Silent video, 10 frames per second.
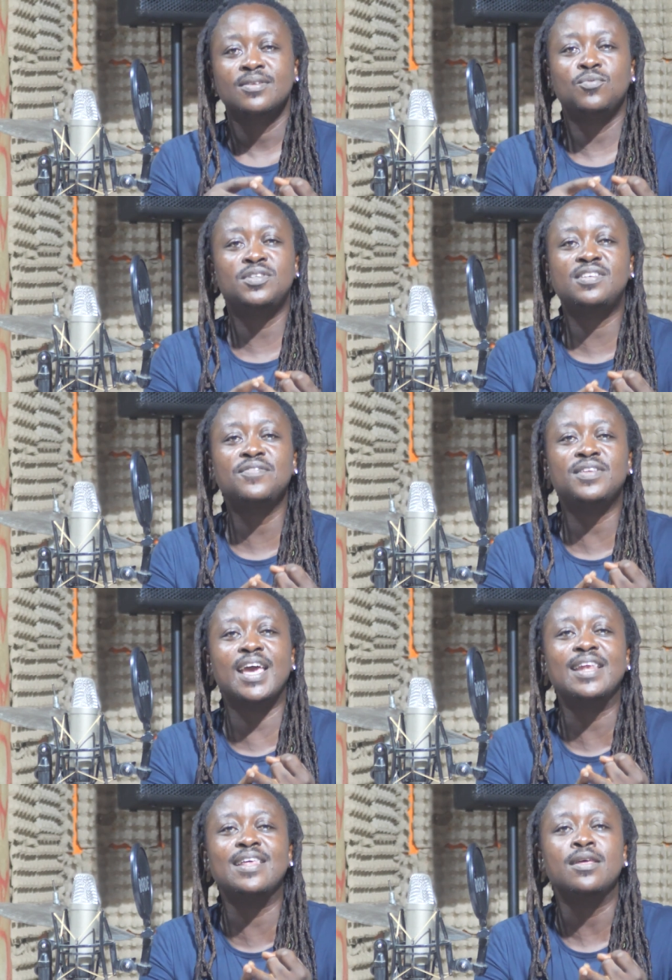received
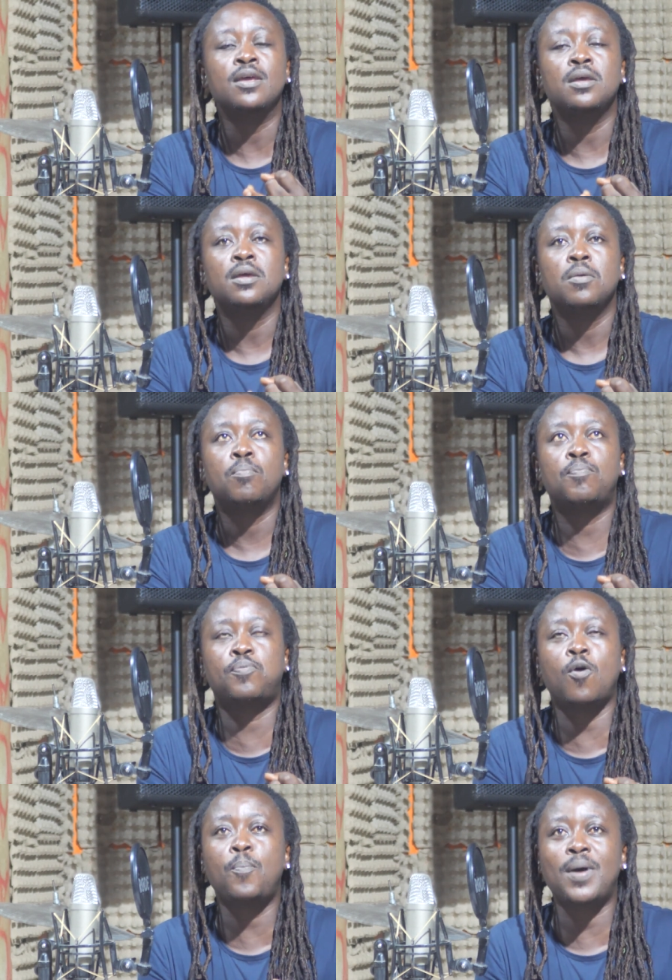any
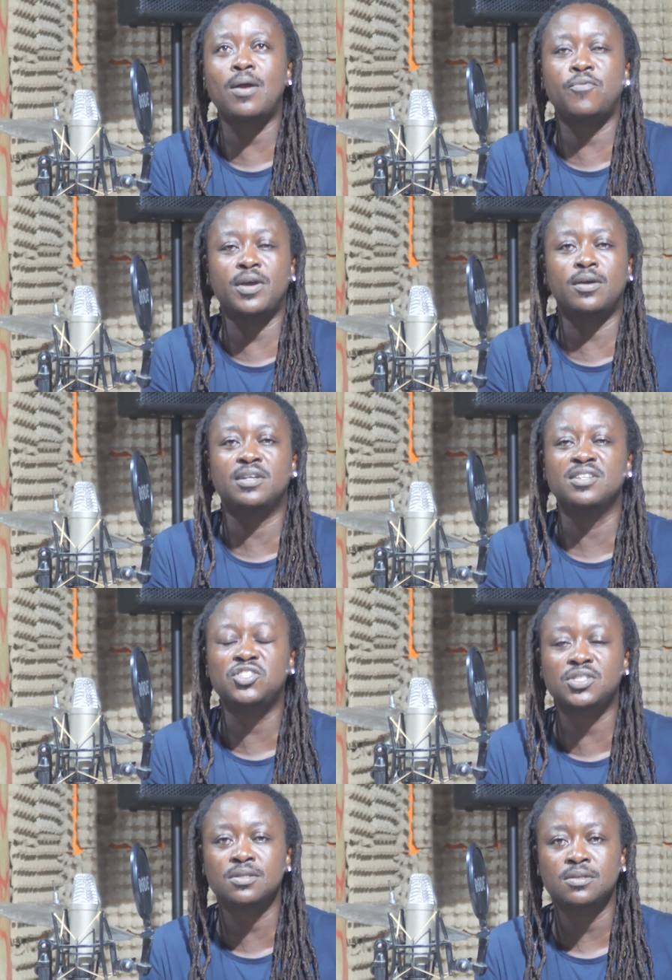proper
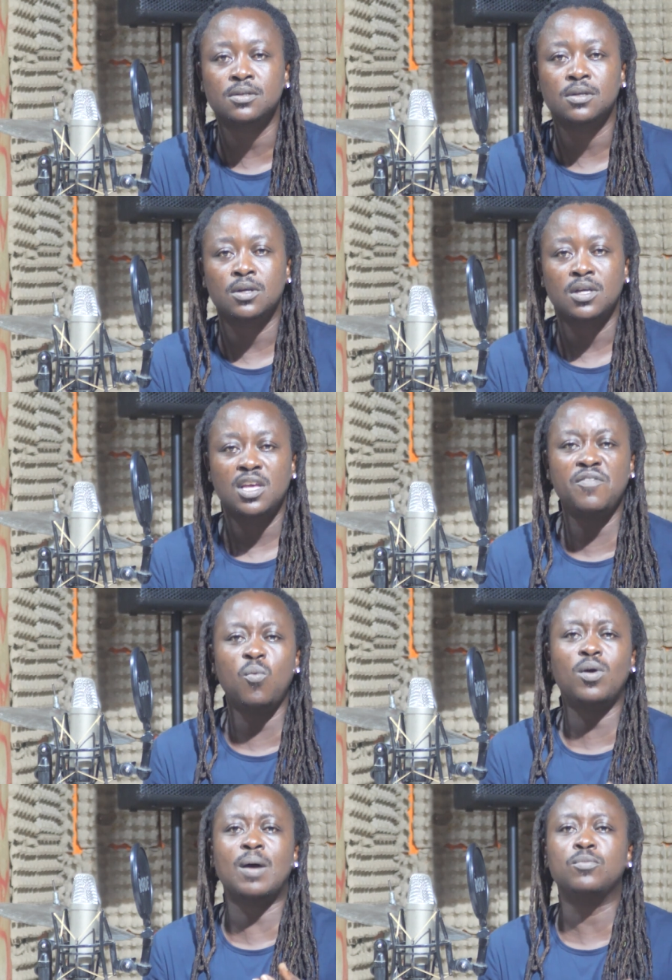recognition.
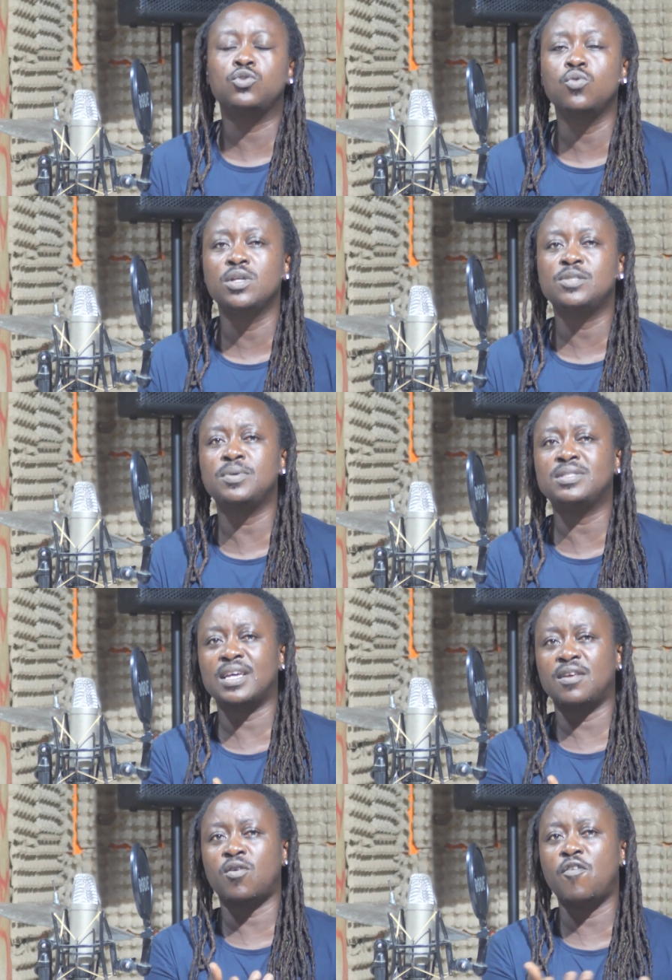Even what I'm doing is being
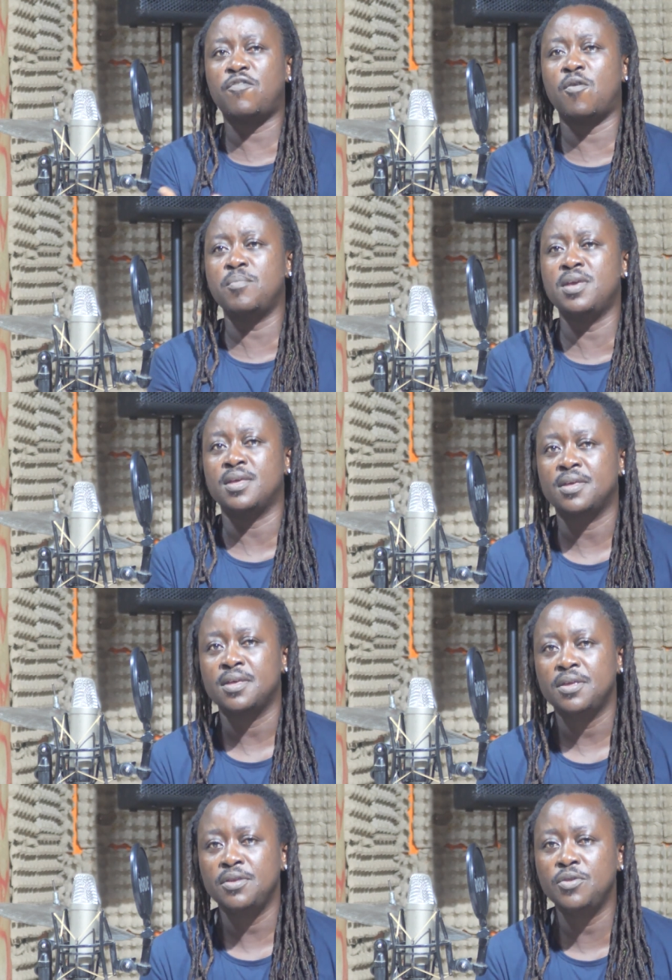taken off from me.
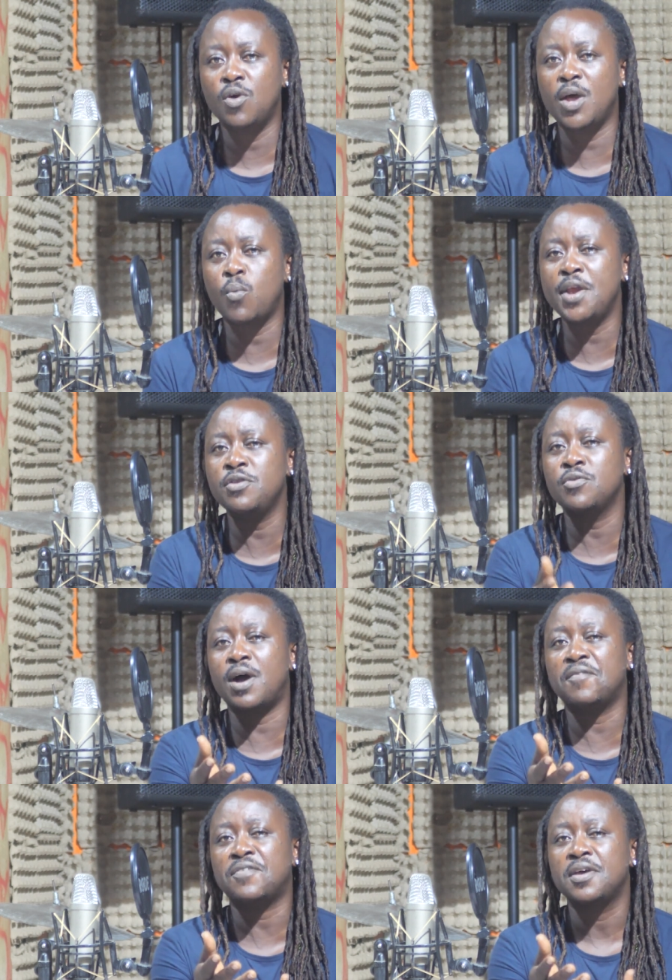You know, and when you
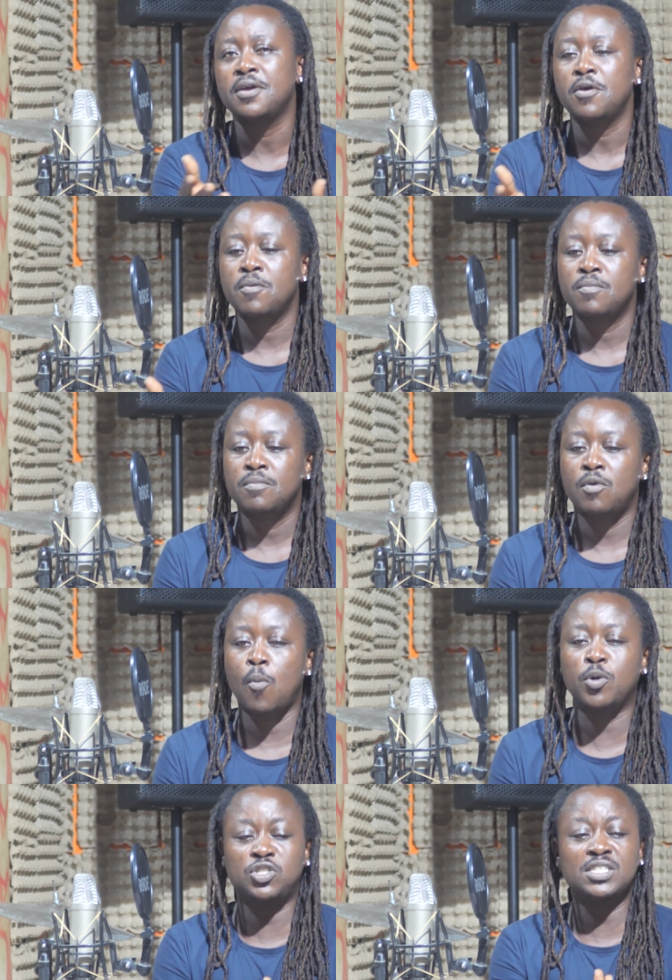have
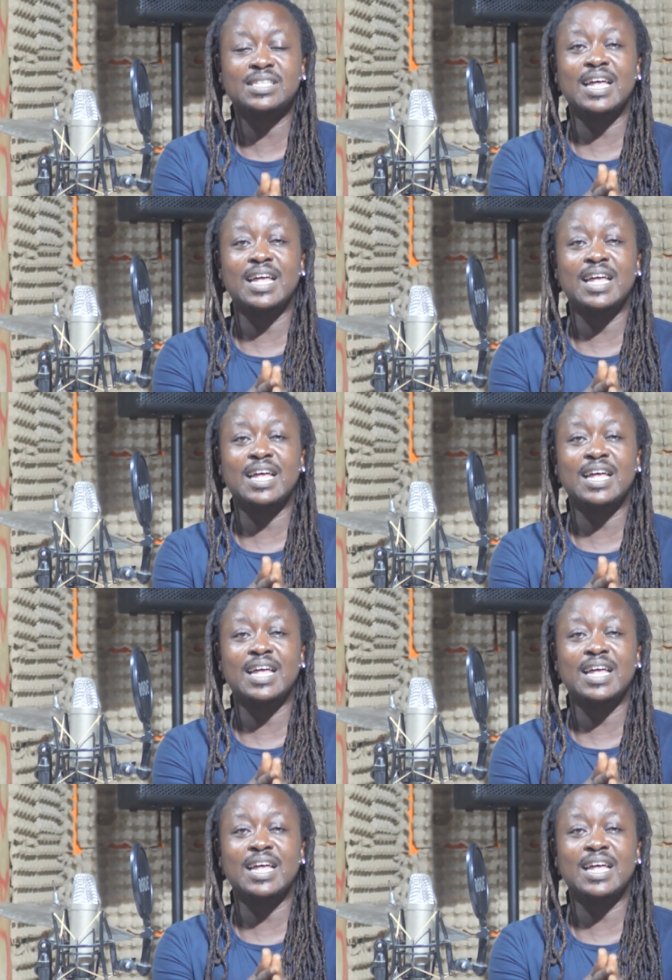opportunities